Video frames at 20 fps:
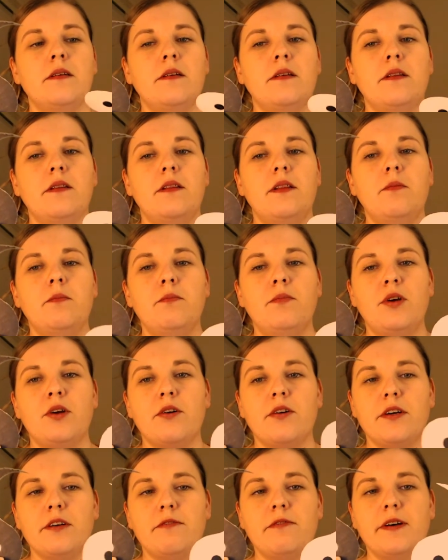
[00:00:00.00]
the
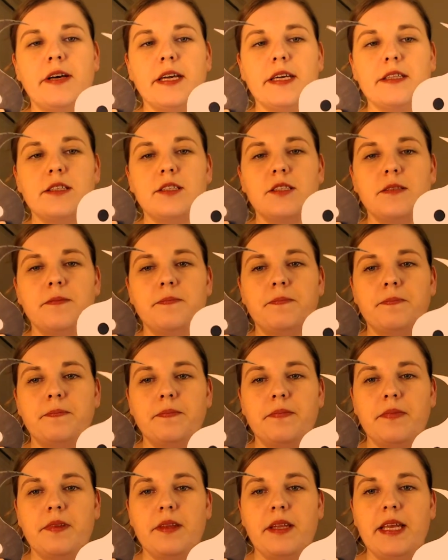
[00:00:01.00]
mirror effect,
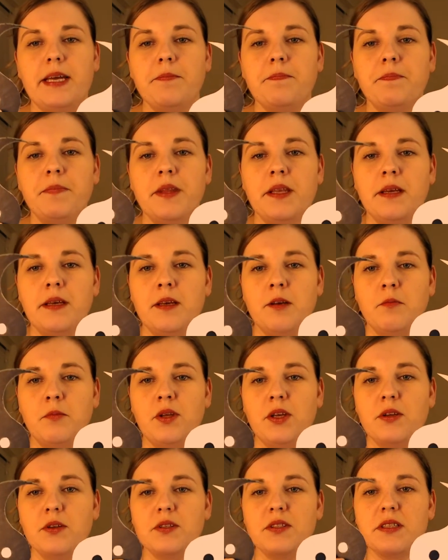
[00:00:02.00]
yeah,
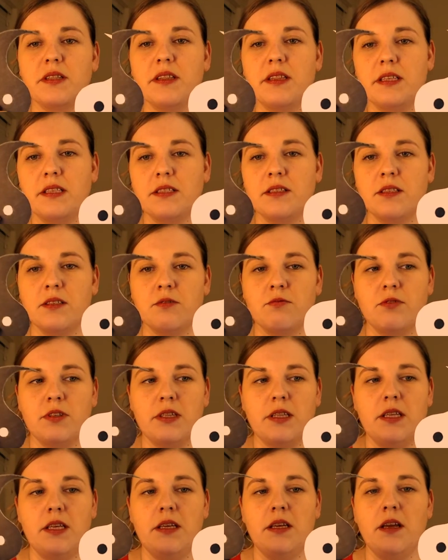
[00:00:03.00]
because this is
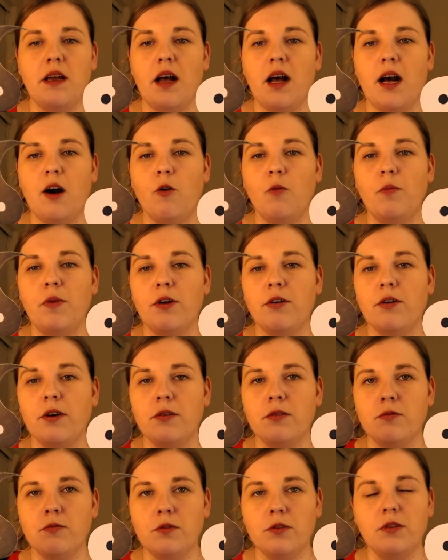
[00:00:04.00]
really how mirror
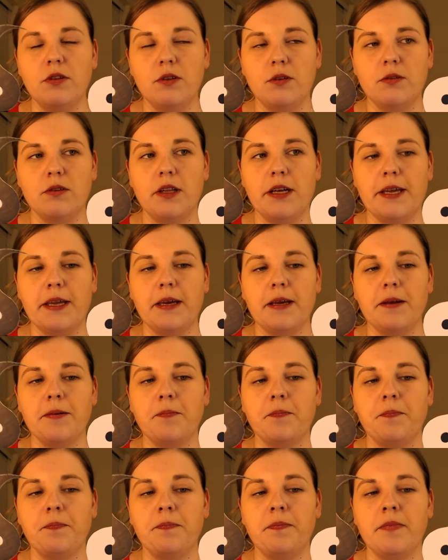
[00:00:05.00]
would look like.
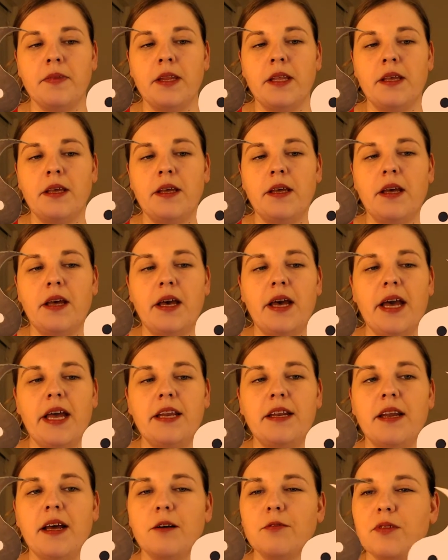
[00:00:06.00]

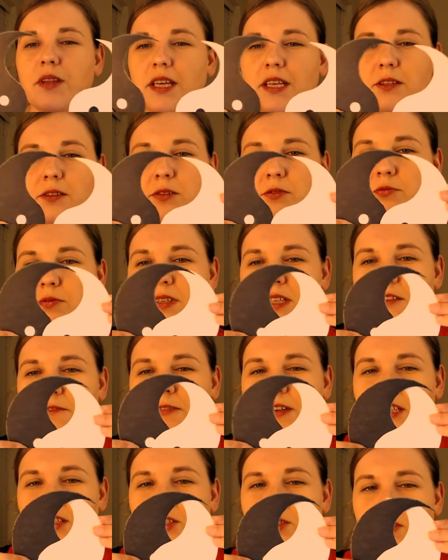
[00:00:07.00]
And now they don't really
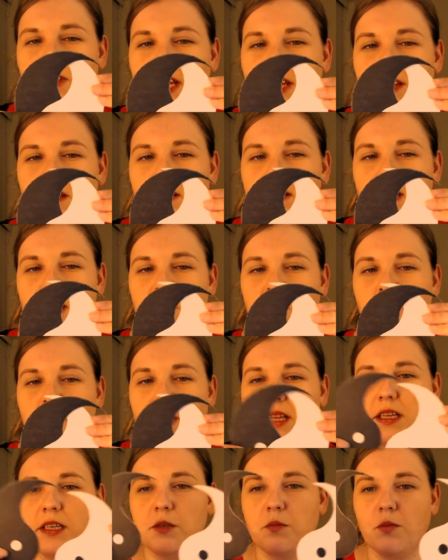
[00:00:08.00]
fit together that
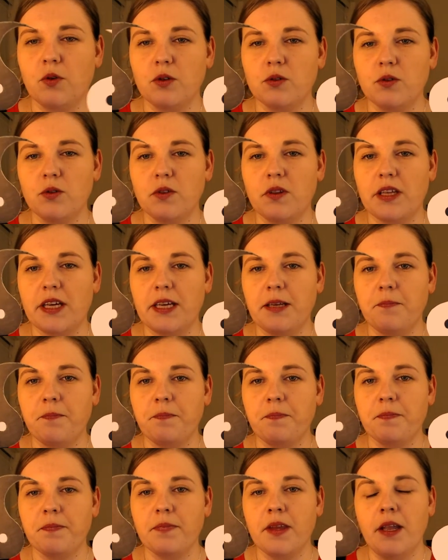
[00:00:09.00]
well anymore, do they?
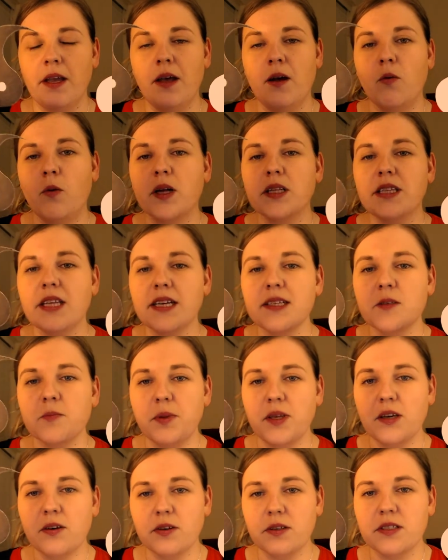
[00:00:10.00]
Well, that's
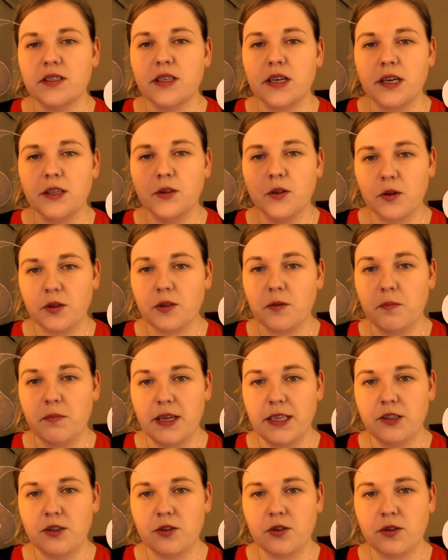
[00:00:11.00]
because they are not
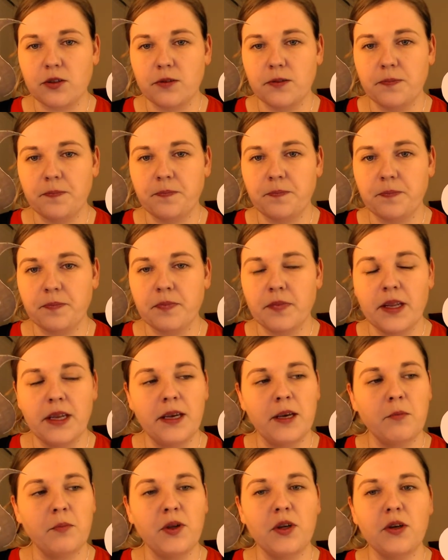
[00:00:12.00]
meant to.
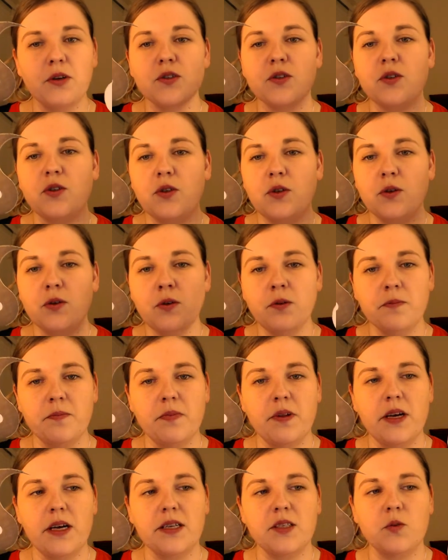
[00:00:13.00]
Because you,
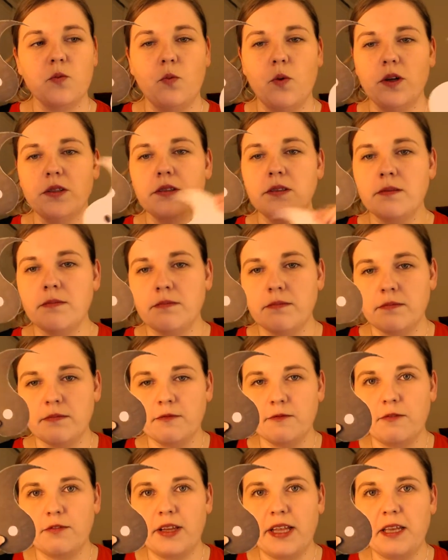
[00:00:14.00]
as one
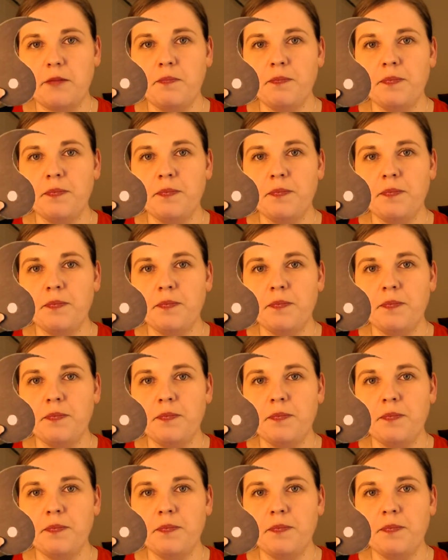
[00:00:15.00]
flame,